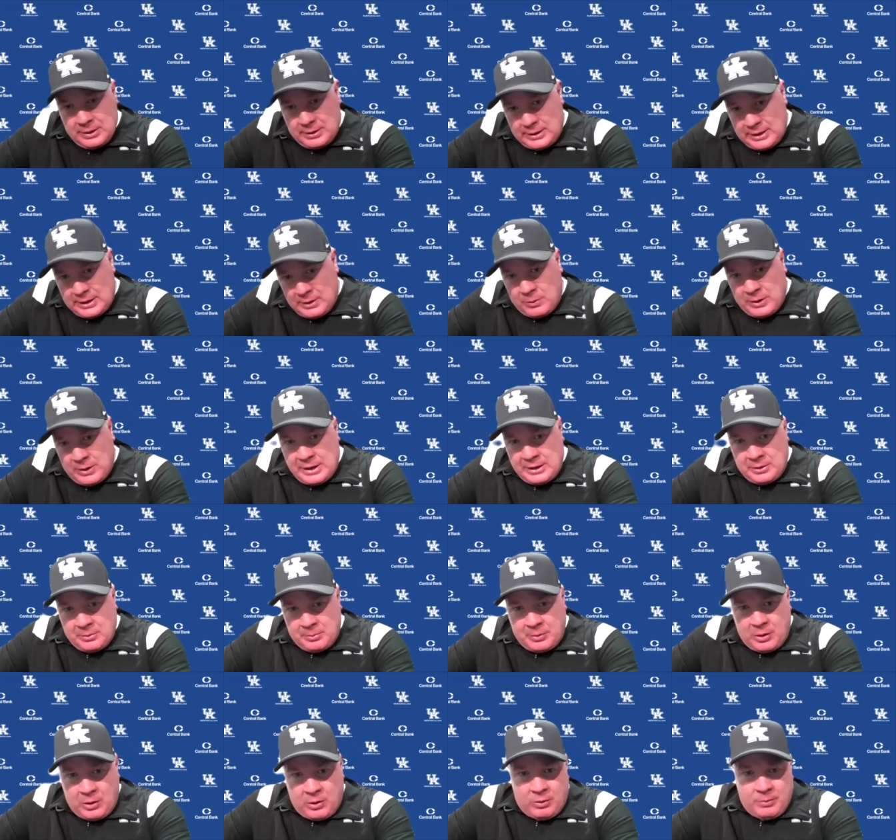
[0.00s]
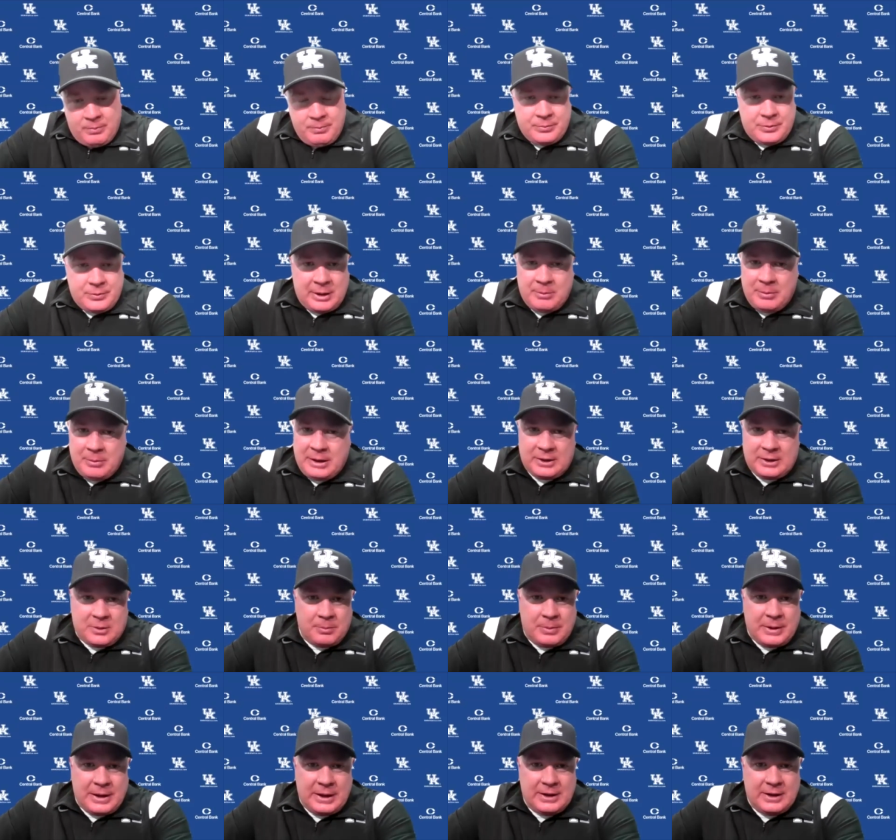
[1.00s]
They ran the ball. They made
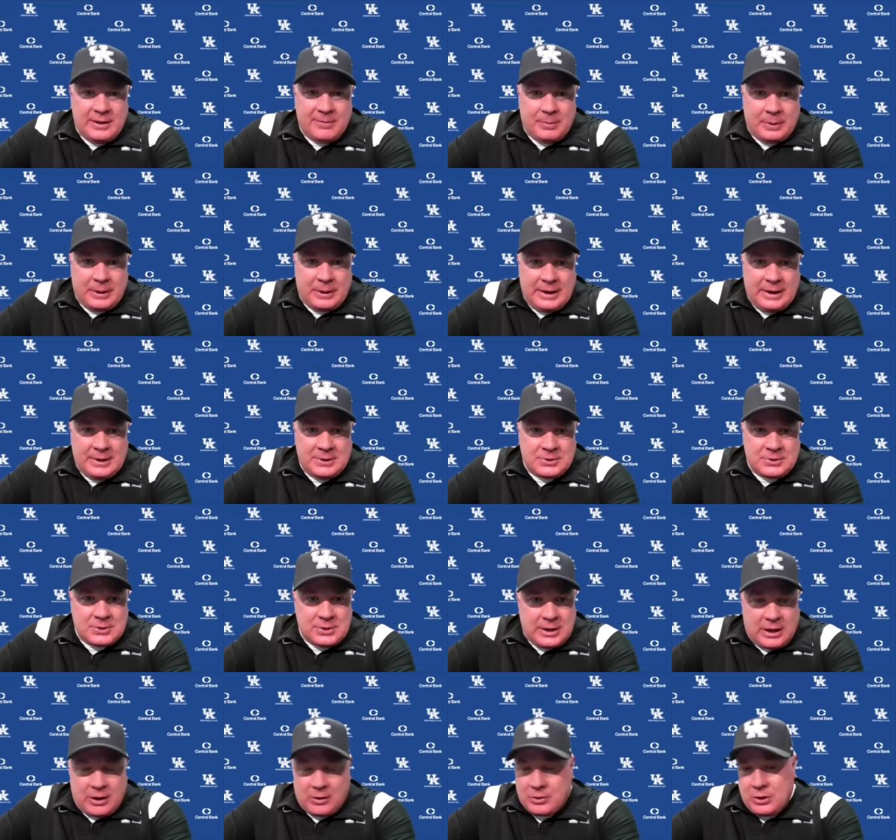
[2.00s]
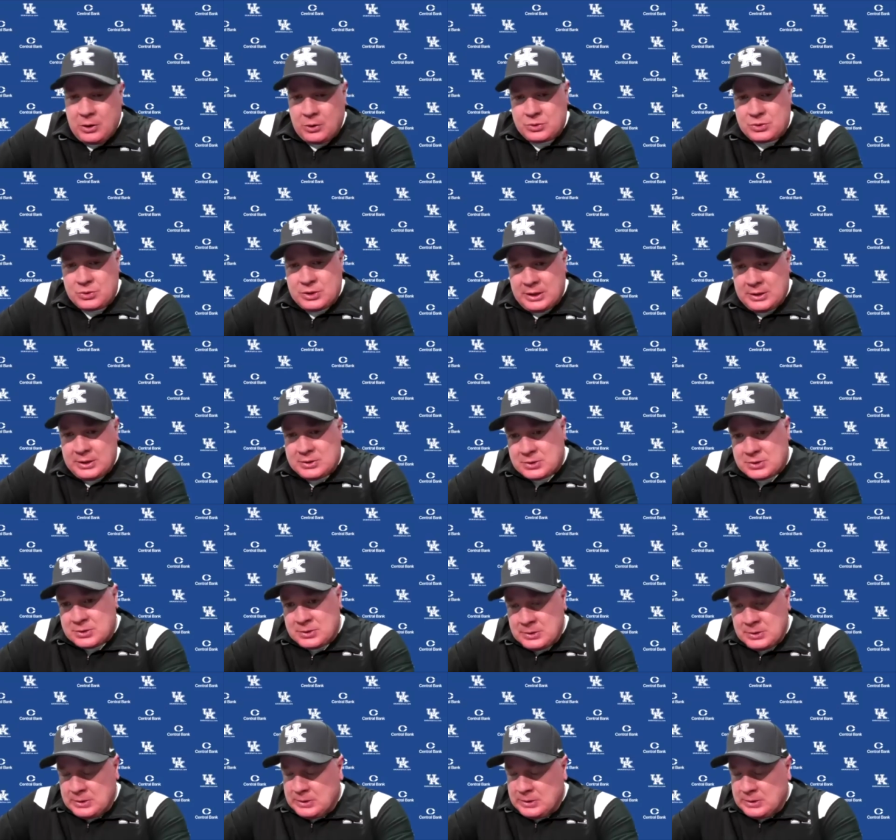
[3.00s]
competitive plays, outcoached us,